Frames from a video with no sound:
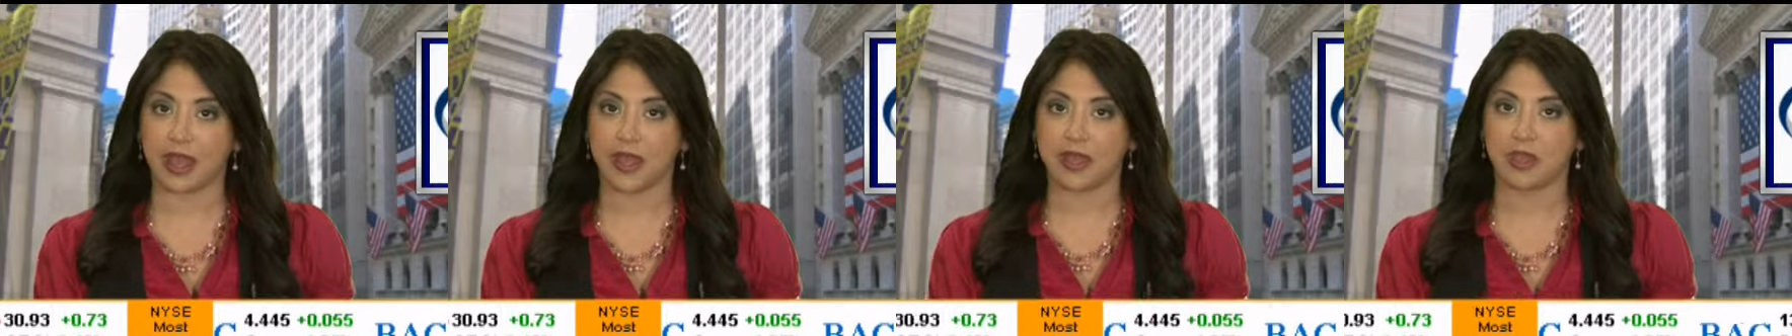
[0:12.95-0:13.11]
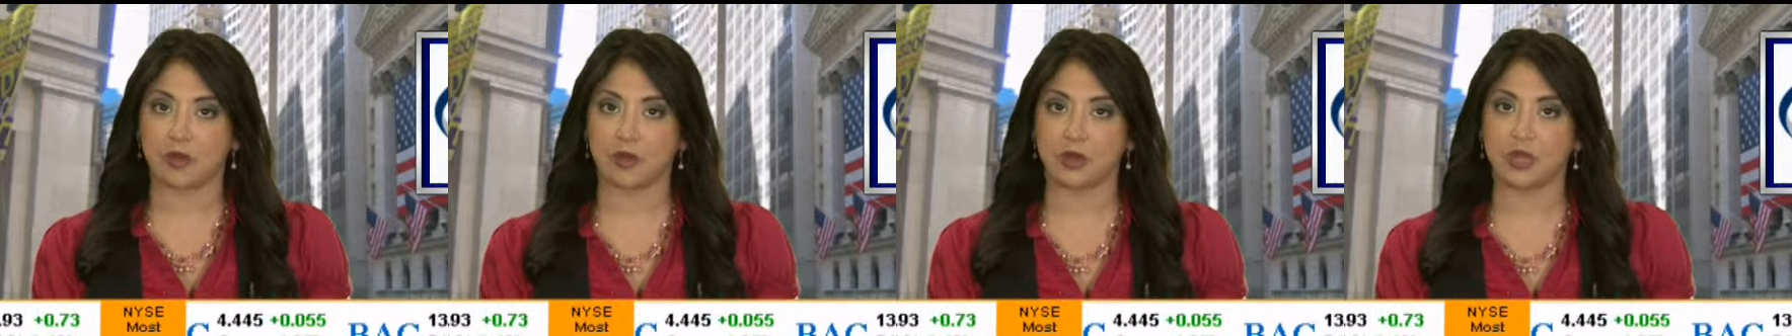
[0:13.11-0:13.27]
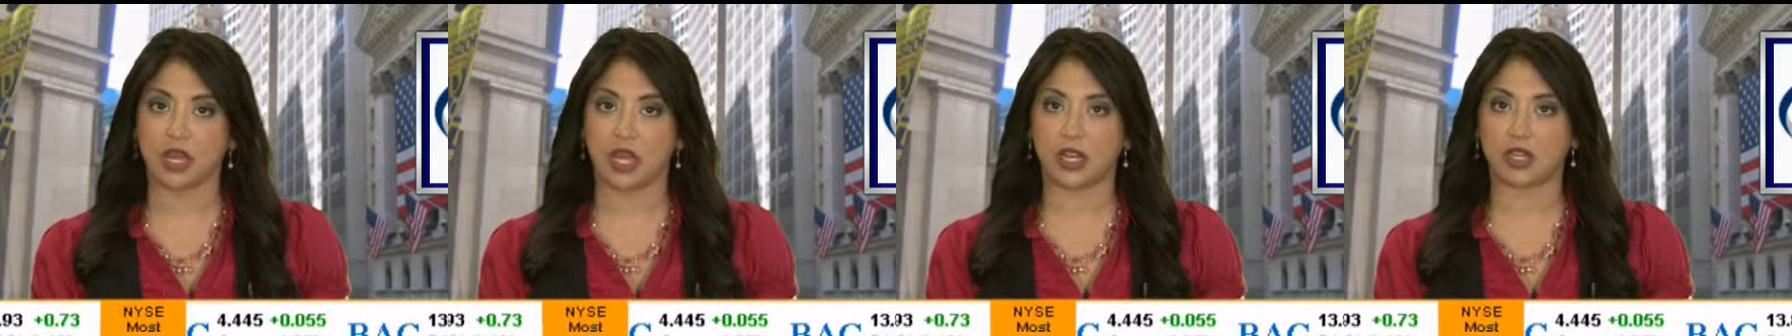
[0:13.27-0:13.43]

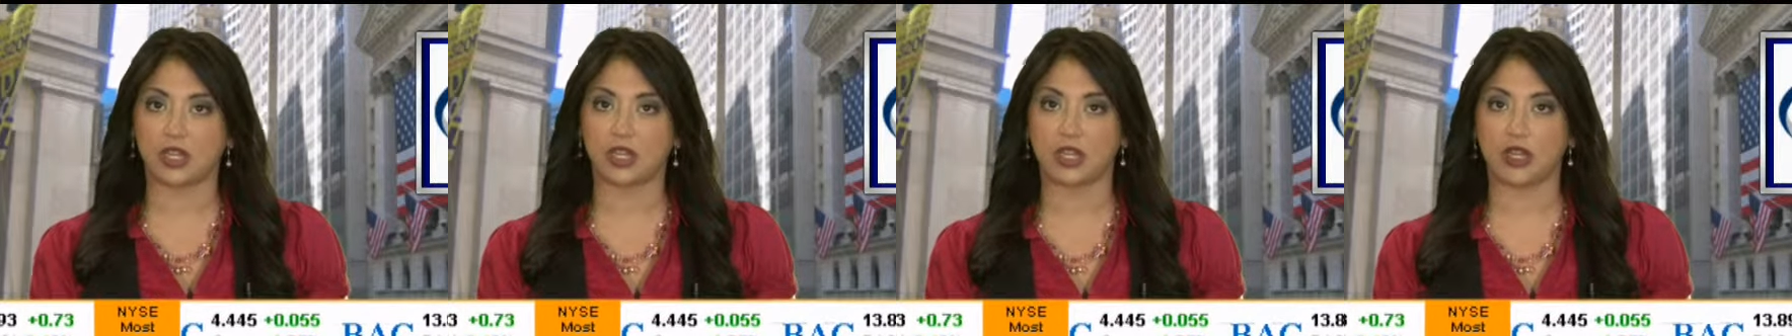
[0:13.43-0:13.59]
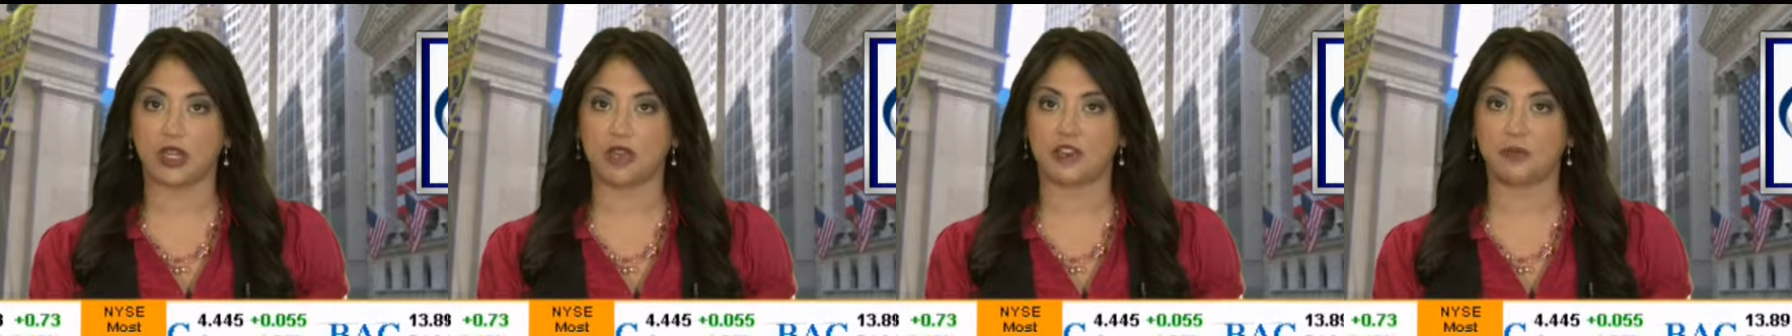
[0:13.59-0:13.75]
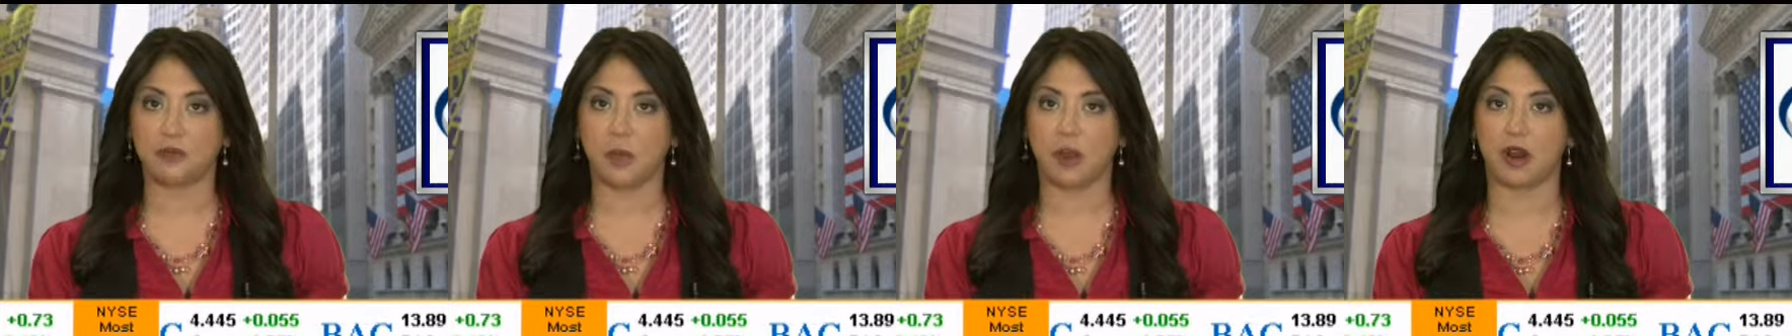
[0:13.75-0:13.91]
The reduction
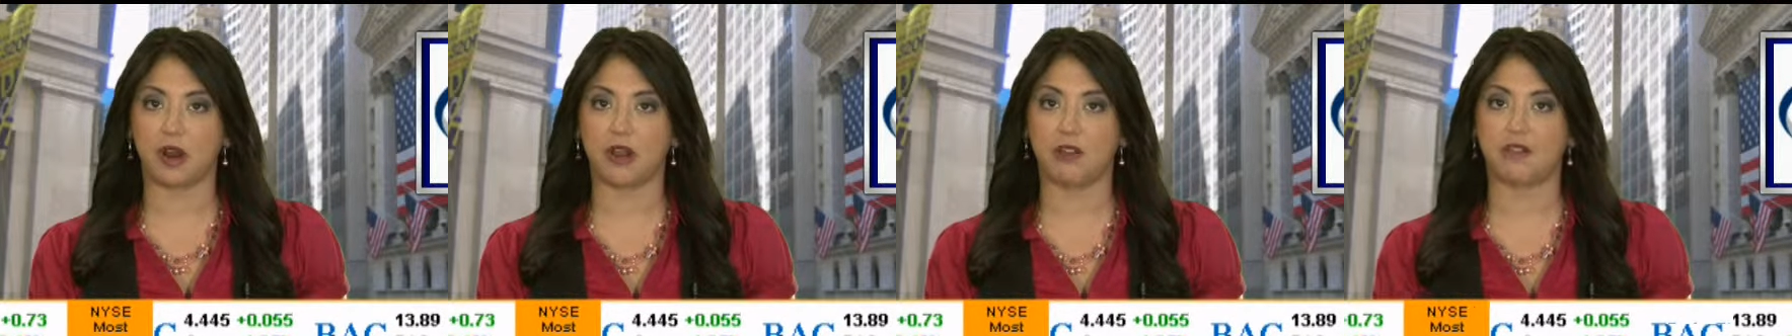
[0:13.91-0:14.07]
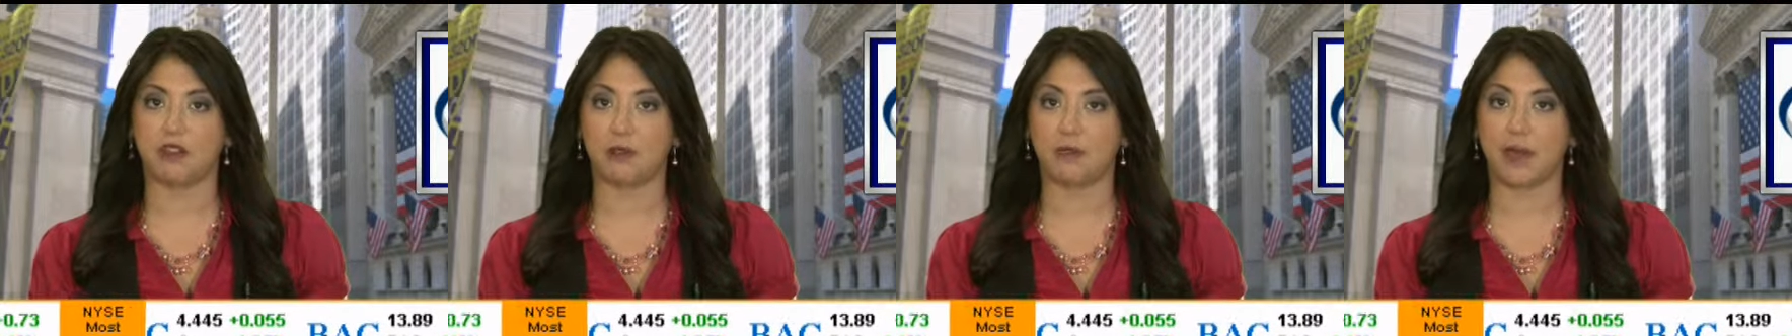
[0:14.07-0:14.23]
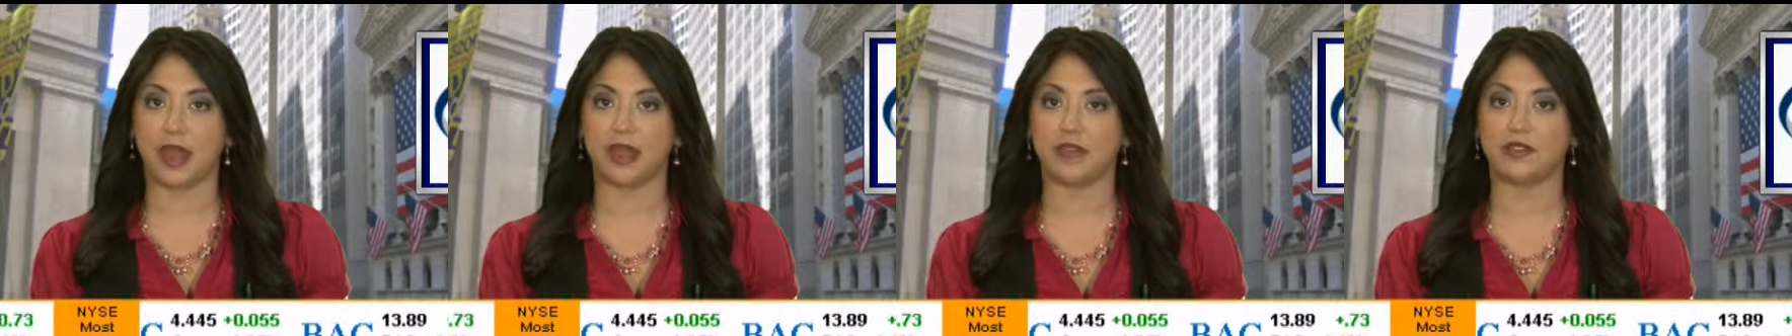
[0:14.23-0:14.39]
is part of
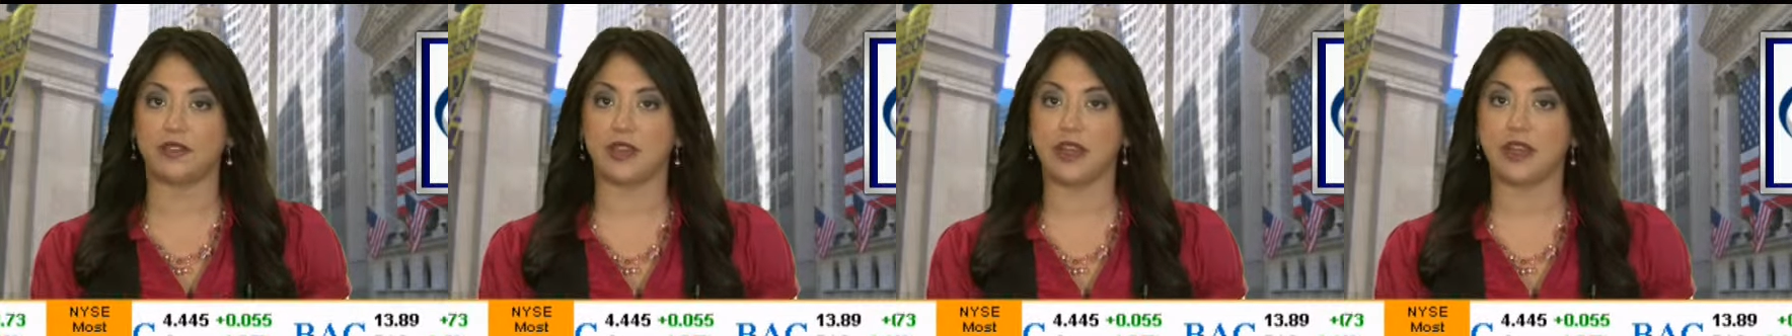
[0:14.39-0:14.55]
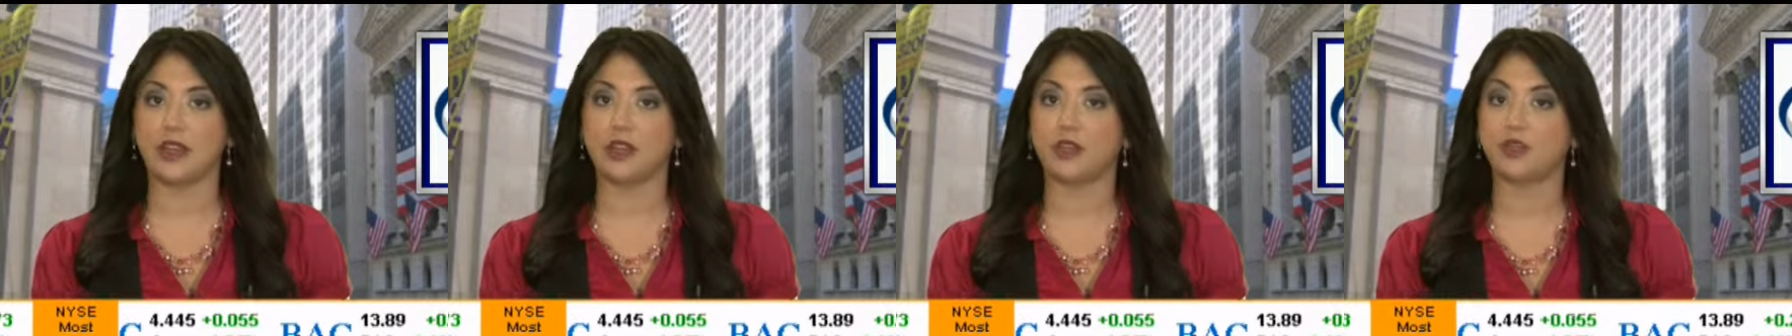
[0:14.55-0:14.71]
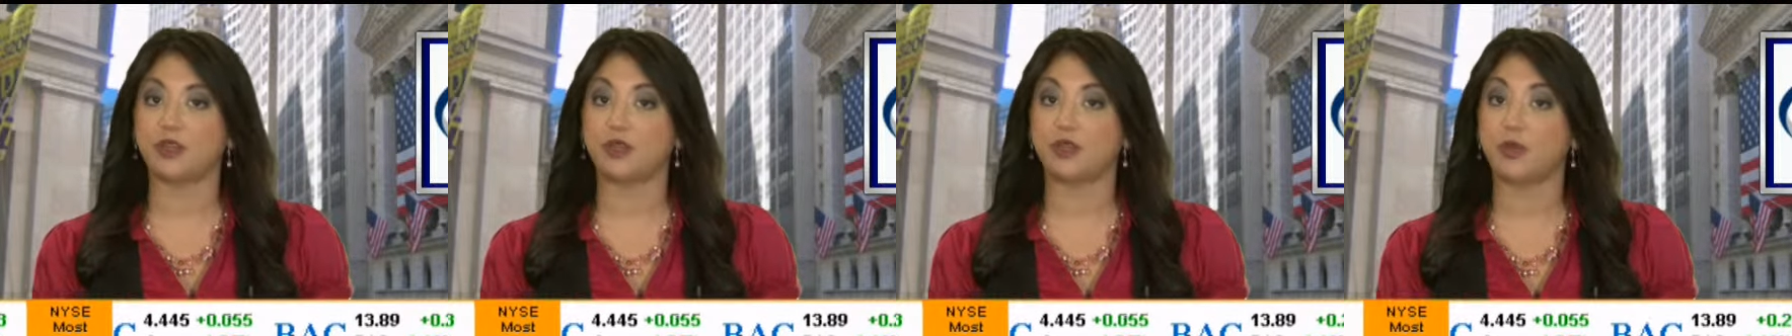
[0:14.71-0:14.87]
the bank's
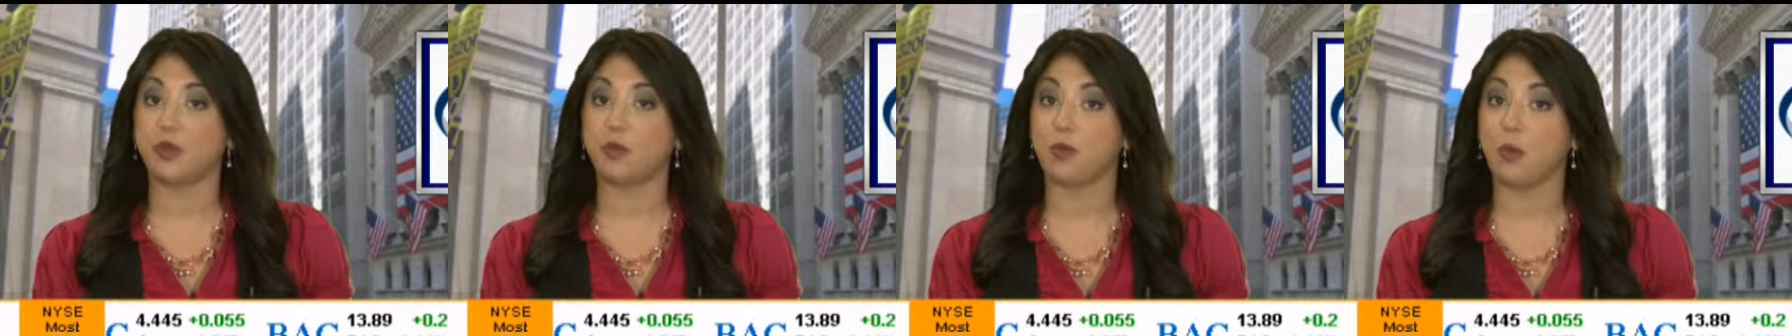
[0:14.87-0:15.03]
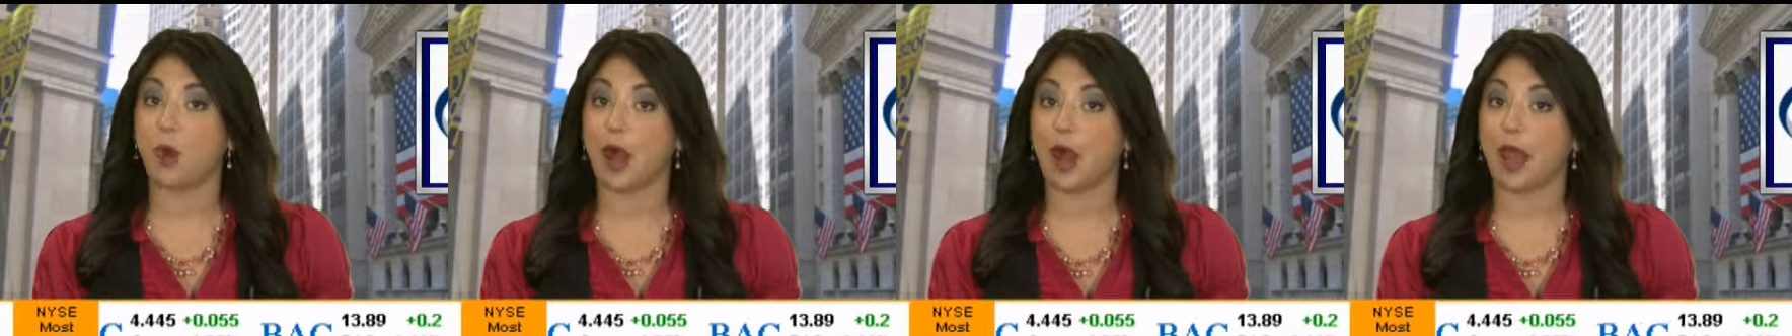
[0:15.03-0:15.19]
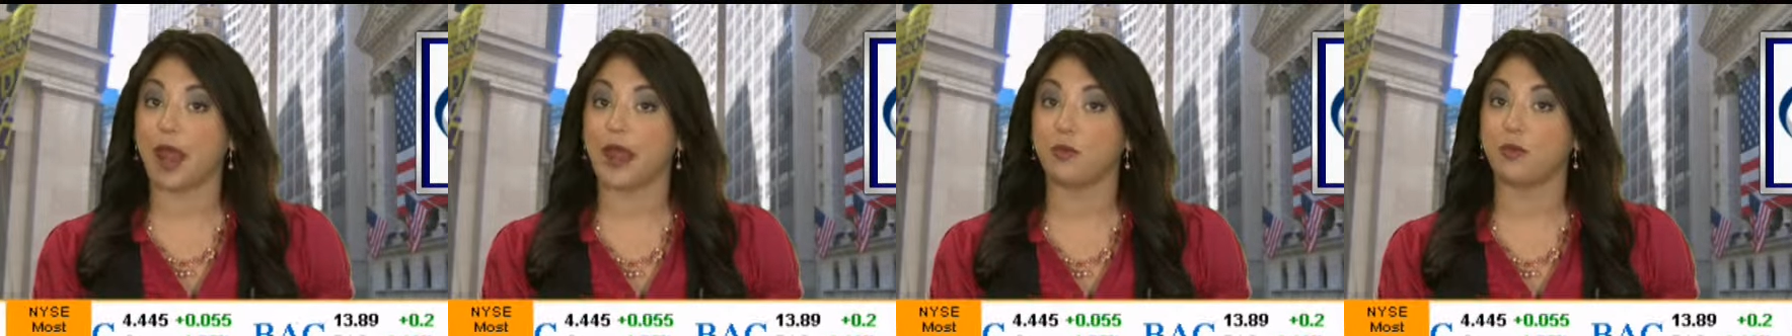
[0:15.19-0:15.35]

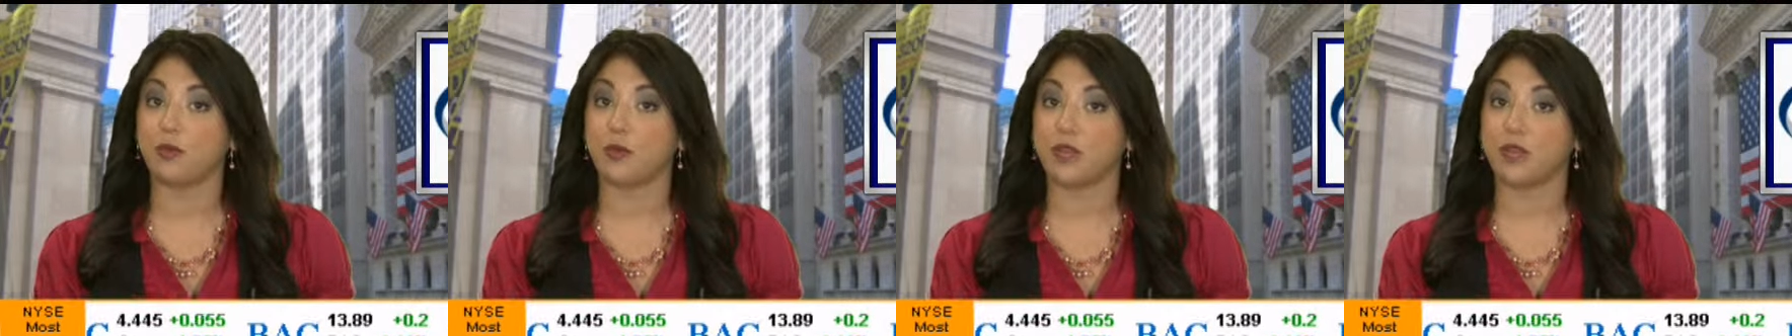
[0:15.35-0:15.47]
industry-wide